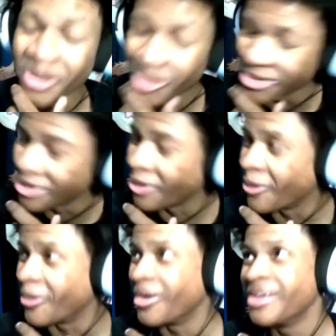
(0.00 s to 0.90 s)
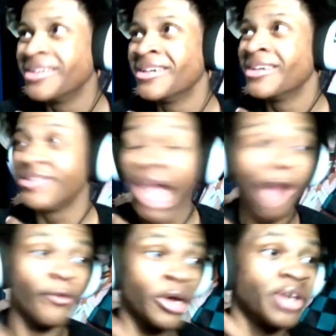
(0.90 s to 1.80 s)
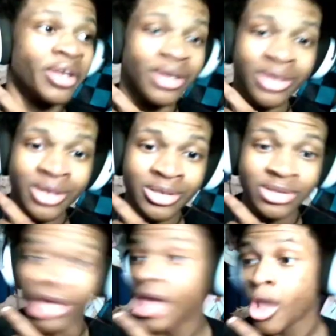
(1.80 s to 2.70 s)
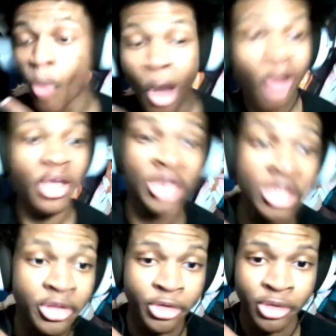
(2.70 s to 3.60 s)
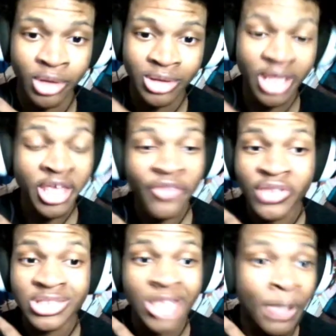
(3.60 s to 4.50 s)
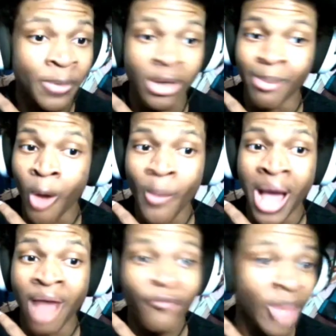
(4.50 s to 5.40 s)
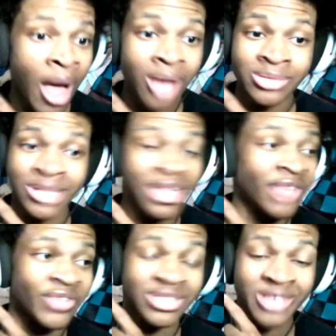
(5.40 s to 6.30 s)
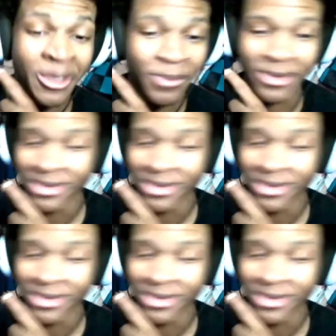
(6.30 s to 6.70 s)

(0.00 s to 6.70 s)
yo, not running. They ain't walking either. They get the skipping. The moment I flop, they get the skipping.